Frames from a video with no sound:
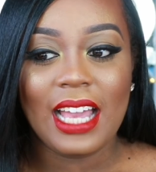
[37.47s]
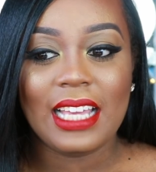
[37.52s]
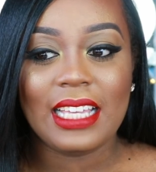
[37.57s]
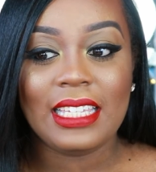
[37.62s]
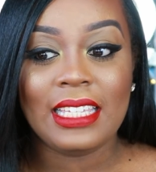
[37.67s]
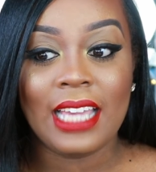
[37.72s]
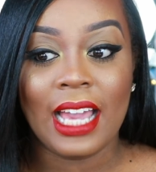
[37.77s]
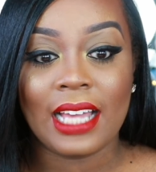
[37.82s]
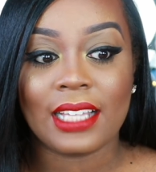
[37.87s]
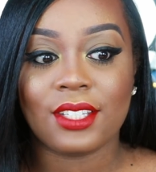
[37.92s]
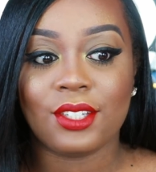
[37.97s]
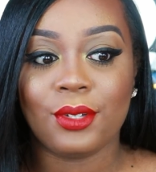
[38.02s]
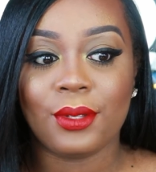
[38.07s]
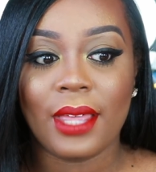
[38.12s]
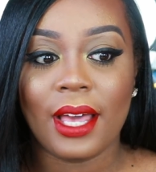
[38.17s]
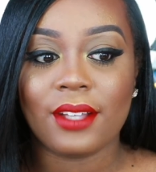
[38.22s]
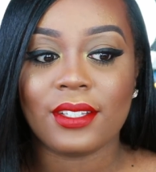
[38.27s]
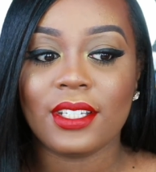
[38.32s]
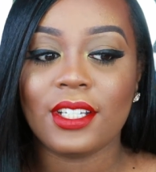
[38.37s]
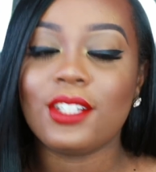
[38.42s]
Yes,
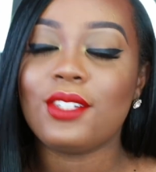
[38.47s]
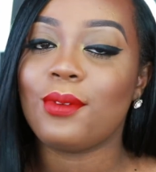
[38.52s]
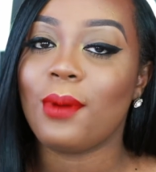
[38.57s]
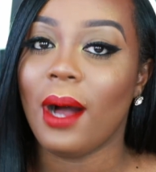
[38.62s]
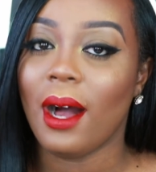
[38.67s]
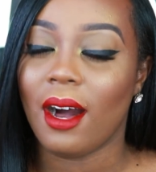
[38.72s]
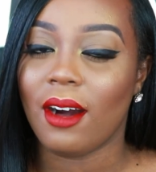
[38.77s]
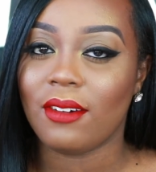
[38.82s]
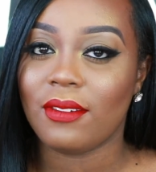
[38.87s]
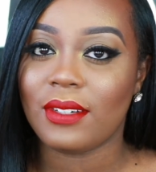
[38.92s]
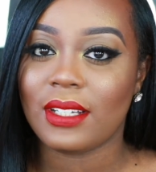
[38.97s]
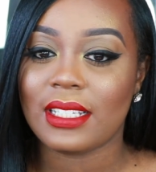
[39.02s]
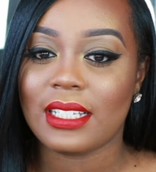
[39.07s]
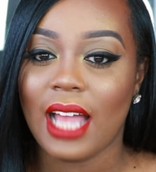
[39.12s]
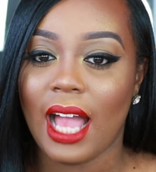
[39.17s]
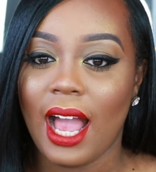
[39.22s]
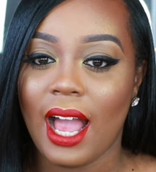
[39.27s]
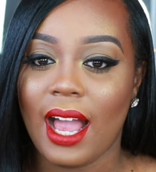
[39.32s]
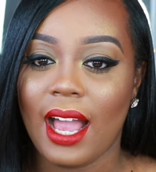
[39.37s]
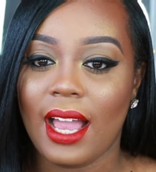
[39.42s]
2012, because
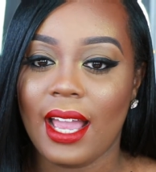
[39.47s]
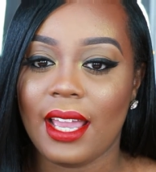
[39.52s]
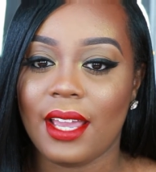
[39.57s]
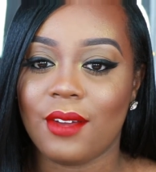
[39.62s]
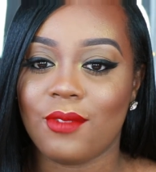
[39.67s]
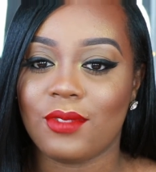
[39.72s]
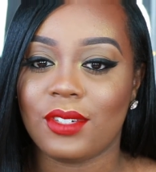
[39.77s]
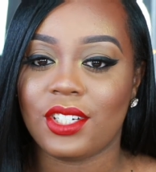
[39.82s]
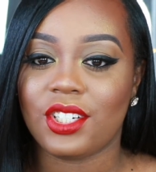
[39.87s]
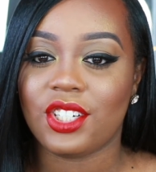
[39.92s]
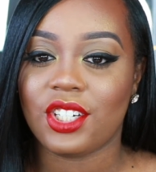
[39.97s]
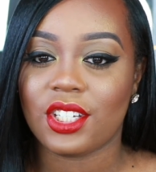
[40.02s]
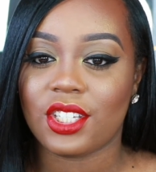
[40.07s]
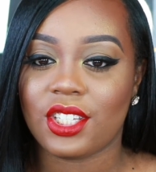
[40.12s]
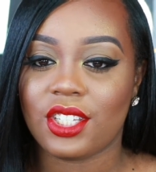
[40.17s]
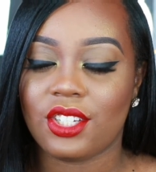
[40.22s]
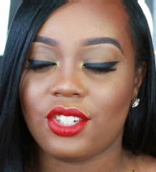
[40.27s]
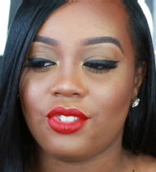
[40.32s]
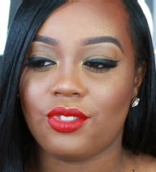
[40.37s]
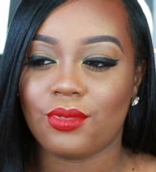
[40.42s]
I was
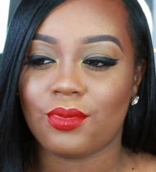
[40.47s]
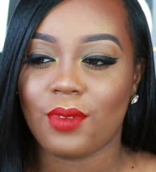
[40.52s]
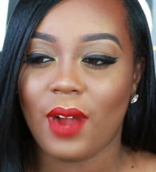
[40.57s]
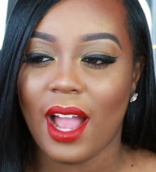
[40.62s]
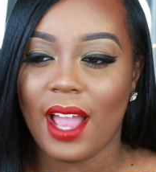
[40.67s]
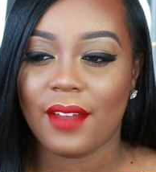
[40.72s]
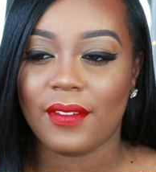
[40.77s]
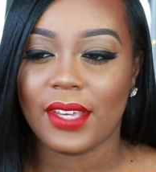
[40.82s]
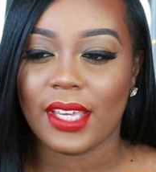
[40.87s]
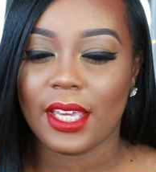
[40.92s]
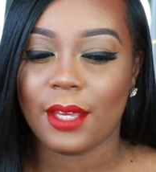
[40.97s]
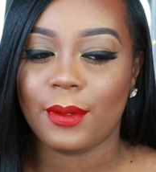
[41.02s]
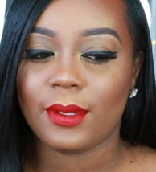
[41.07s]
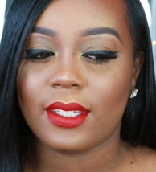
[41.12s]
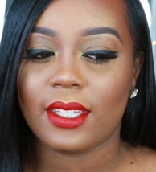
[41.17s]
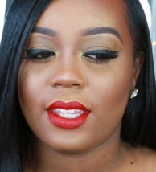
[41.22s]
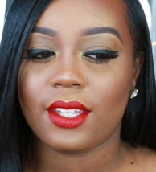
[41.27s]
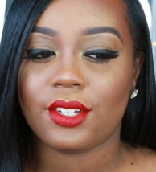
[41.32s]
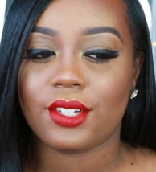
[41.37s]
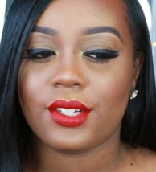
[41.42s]
just driving. It
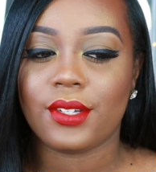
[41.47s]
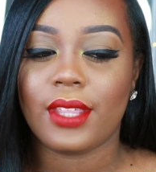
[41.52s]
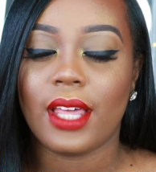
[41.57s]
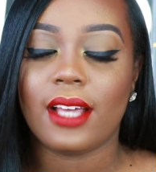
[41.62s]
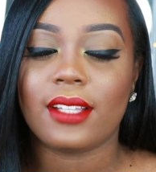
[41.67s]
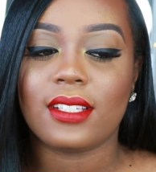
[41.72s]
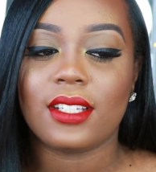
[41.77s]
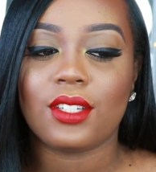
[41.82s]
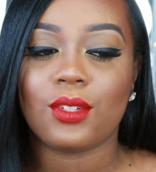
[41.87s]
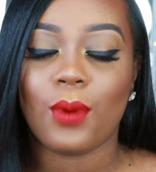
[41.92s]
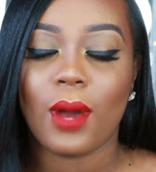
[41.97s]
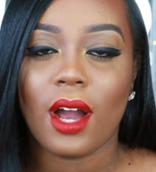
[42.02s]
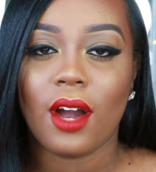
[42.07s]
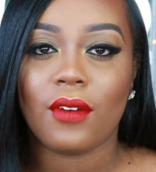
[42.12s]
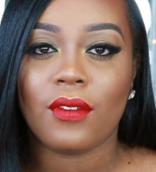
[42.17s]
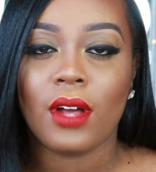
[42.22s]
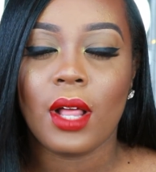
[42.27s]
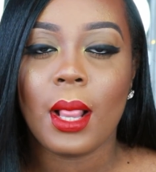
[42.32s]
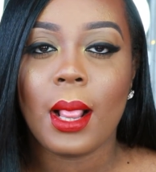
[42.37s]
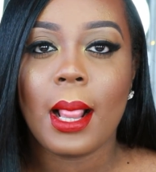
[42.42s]
was either
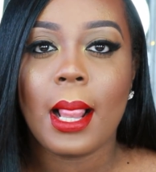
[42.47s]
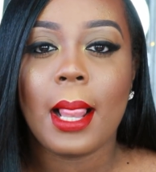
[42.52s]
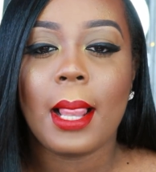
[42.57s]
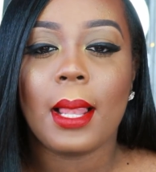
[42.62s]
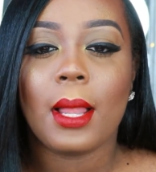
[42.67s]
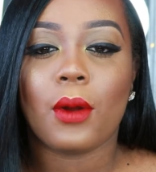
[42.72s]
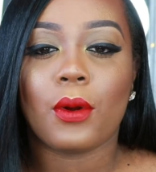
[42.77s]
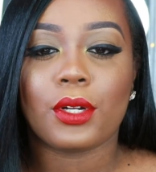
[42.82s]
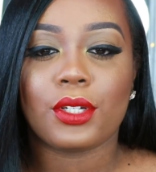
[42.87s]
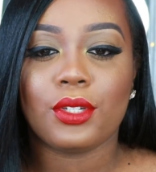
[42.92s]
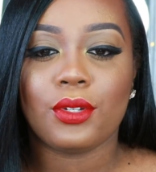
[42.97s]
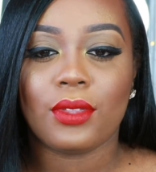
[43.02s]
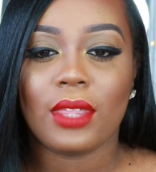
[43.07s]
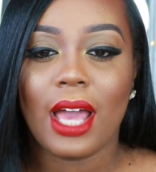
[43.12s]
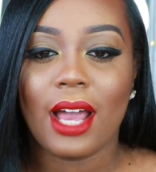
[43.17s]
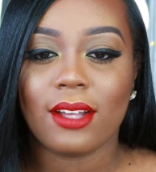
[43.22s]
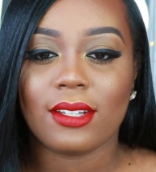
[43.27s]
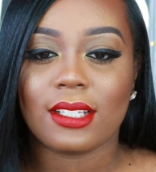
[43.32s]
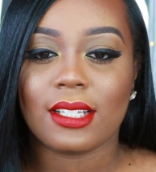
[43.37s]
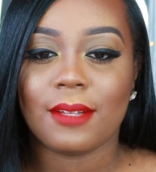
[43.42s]
2012 or
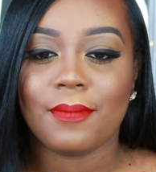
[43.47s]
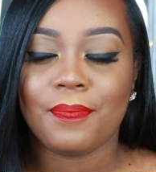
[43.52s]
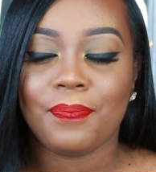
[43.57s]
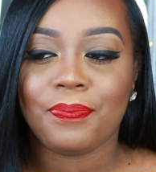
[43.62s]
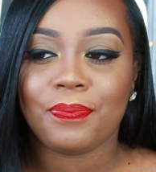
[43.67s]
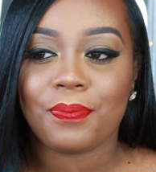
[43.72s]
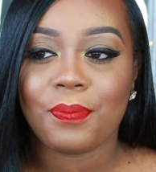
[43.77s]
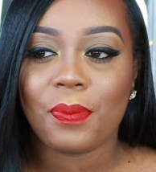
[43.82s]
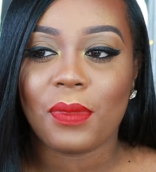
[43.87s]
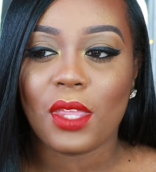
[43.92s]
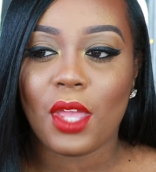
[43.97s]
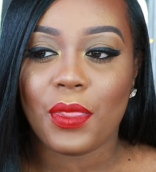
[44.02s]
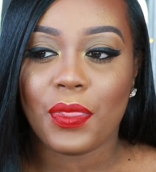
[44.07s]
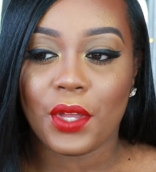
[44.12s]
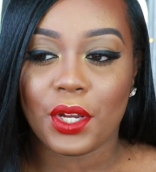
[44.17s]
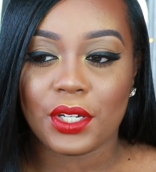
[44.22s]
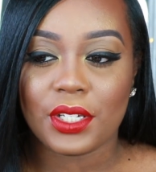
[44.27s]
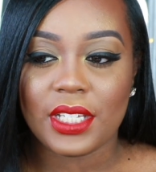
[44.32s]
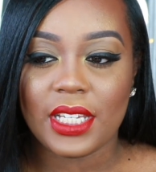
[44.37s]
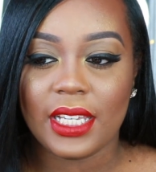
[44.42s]

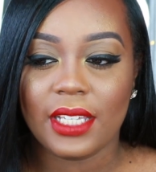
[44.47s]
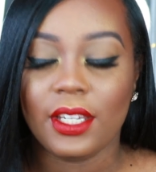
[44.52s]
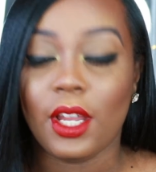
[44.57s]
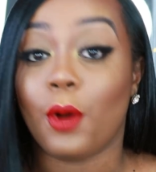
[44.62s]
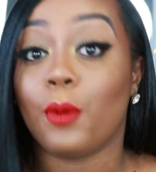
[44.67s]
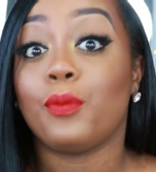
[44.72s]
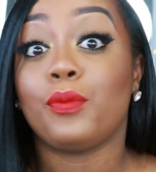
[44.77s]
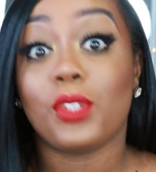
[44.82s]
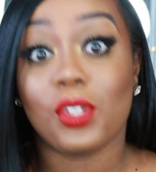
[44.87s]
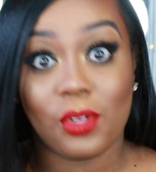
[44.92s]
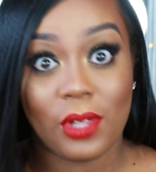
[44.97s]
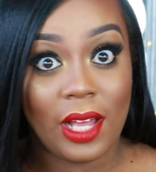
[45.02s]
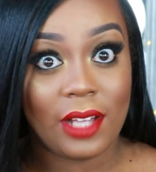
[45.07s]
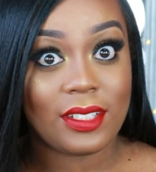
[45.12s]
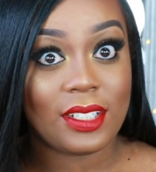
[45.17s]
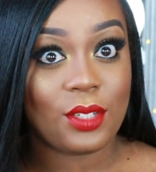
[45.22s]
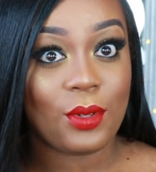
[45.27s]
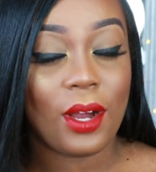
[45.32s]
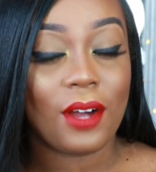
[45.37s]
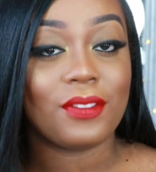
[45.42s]
2013. No,
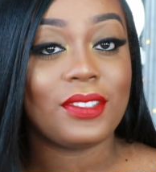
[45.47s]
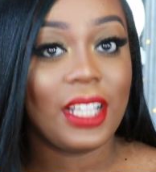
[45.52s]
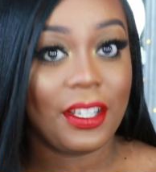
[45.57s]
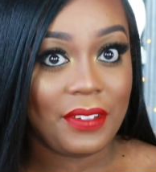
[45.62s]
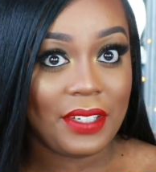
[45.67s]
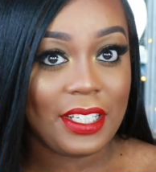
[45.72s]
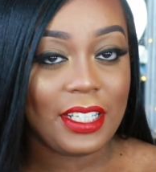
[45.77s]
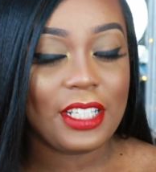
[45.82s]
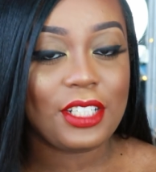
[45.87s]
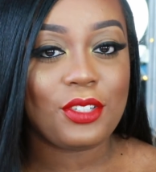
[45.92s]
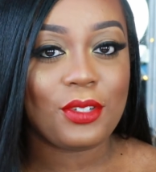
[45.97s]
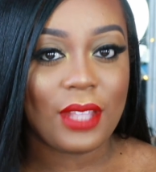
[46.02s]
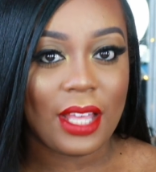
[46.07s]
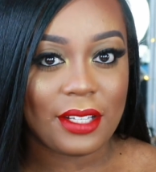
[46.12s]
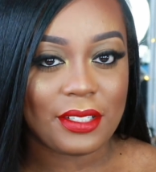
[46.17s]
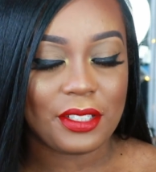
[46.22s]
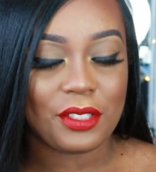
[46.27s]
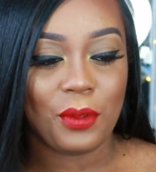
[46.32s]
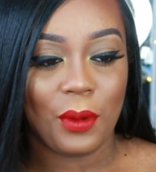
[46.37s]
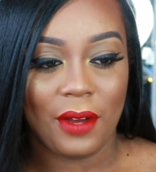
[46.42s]
2012. Definitely
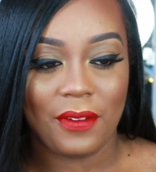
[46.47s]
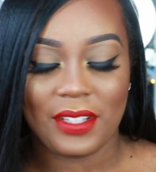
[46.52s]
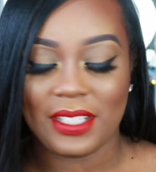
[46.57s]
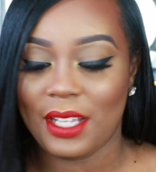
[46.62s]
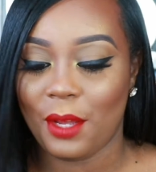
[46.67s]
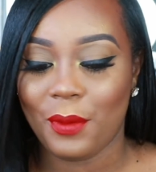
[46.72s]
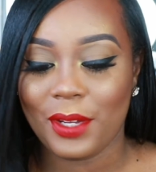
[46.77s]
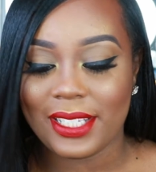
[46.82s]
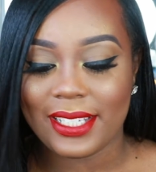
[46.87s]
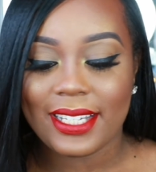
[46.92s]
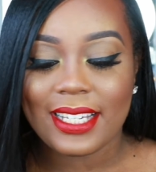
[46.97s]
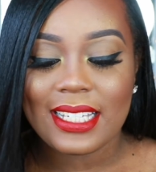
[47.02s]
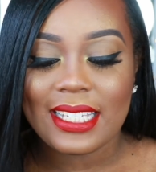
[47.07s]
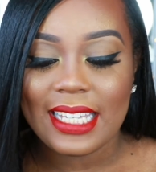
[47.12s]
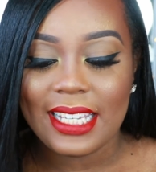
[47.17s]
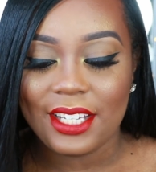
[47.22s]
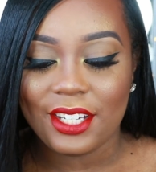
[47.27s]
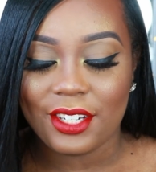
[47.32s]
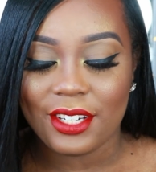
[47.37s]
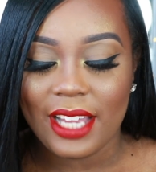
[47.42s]
2012, because I wasn't a
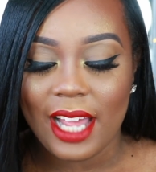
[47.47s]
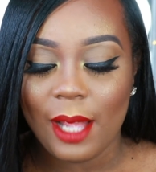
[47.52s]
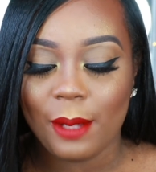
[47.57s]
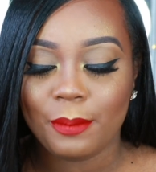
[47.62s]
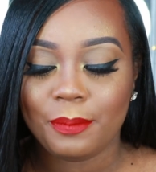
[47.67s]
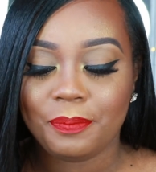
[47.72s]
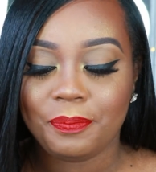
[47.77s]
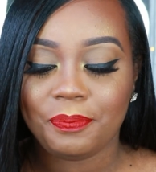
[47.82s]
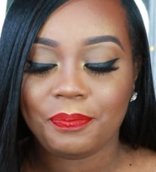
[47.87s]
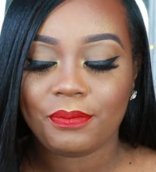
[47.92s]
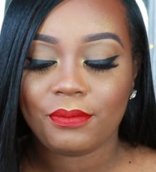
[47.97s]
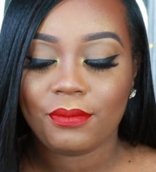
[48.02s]
senior yet,